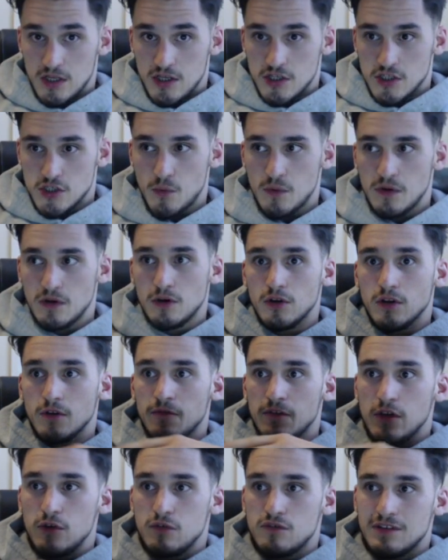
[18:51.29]
So in order
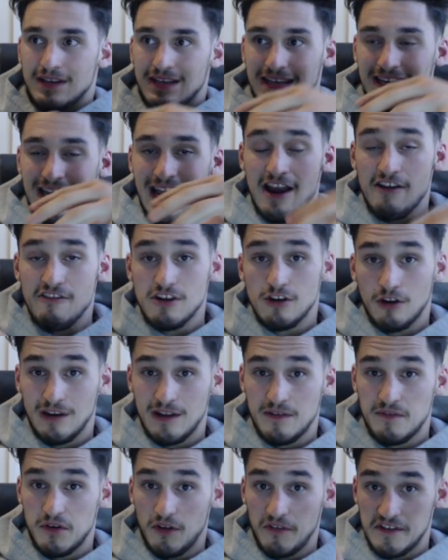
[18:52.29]
for you to carry on
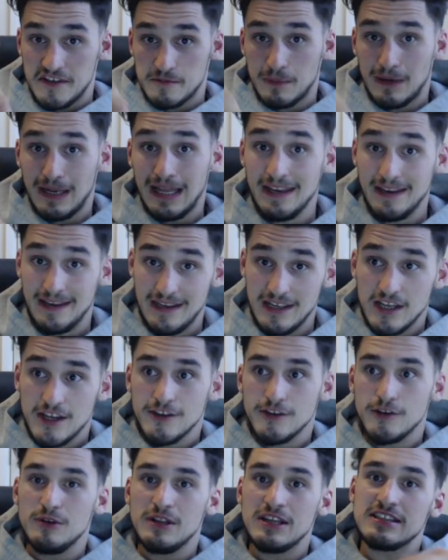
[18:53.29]
living on this planet,
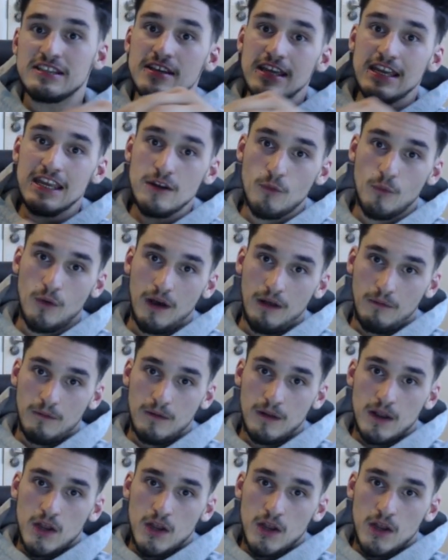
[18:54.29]
you need to eat well,